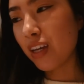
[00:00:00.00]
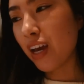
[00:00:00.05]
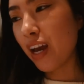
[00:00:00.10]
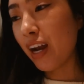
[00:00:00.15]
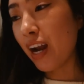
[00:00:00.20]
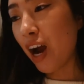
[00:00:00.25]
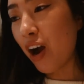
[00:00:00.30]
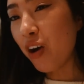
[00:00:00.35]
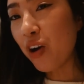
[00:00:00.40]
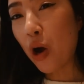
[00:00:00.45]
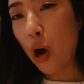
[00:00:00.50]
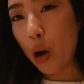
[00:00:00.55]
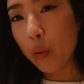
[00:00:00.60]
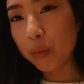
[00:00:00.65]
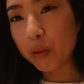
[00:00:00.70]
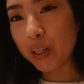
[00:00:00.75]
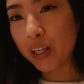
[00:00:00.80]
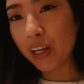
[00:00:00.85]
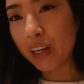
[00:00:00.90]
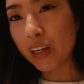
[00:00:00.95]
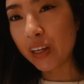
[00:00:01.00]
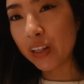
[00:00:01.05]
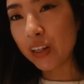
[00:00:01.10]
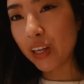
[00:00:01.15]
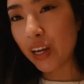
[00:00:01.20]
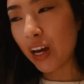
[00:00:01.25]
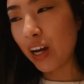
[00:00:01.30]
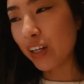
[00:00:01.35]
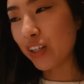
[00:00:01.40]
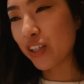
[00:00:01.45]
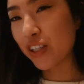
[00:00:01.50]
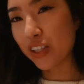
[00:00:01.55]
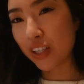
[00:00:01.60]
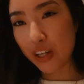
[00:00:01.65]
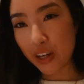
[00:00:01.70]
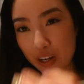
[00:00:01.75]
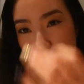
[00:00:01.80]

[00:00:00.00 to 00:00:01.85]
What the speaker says: and how complicated they actually